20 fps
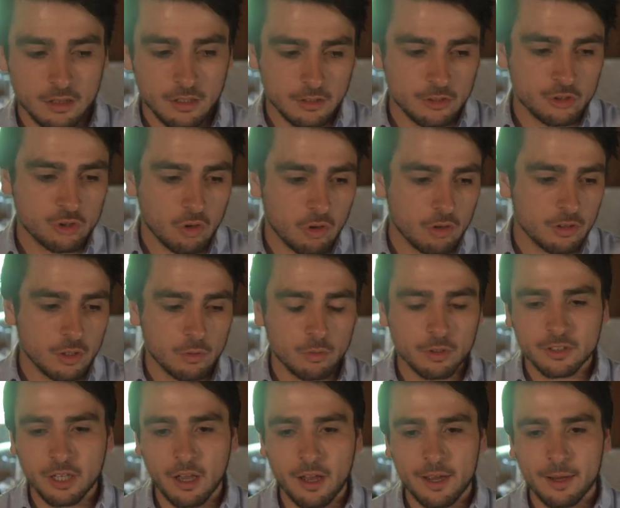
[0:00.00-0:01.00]
Sure, there were
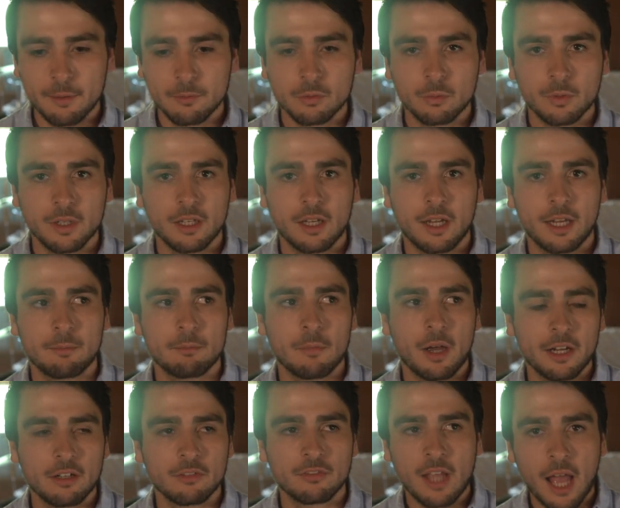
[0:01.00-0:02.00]
times where I
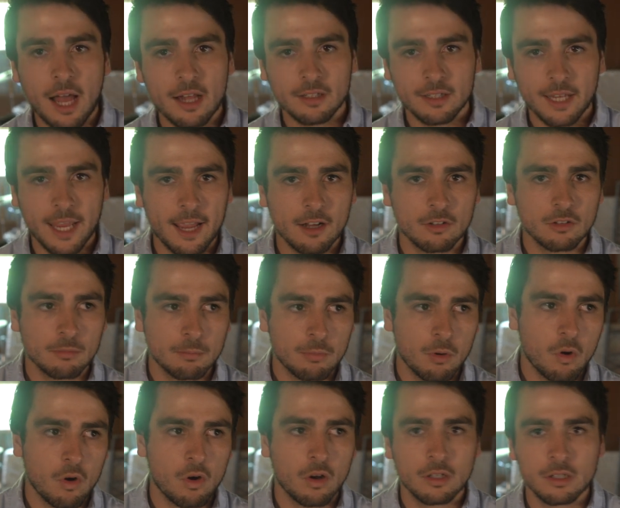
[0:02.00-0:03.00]
might have cut down on
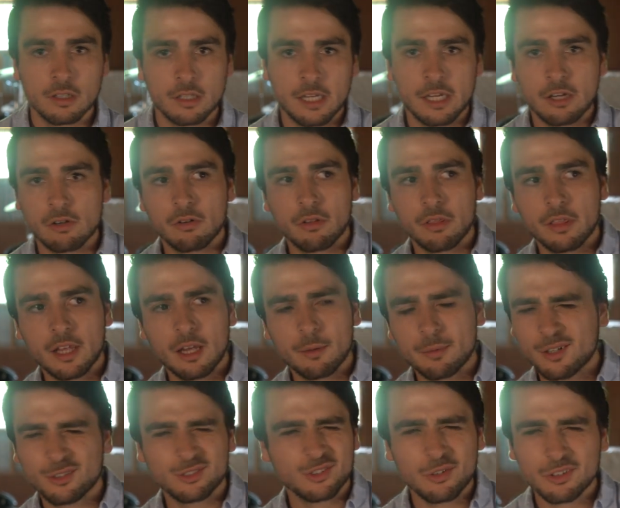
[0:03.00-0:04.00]
porn here or there,
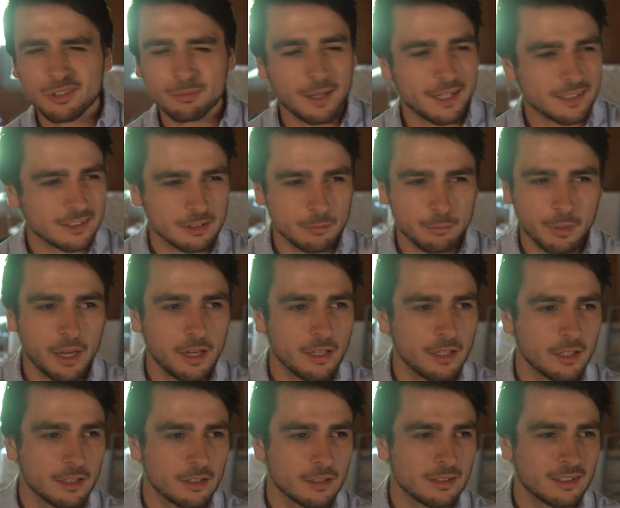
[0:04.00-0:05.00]
but I was always
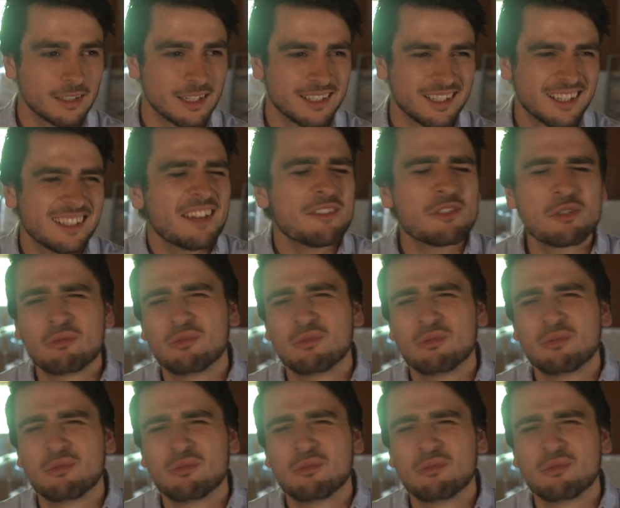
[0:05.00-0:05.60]
masturbating, and I never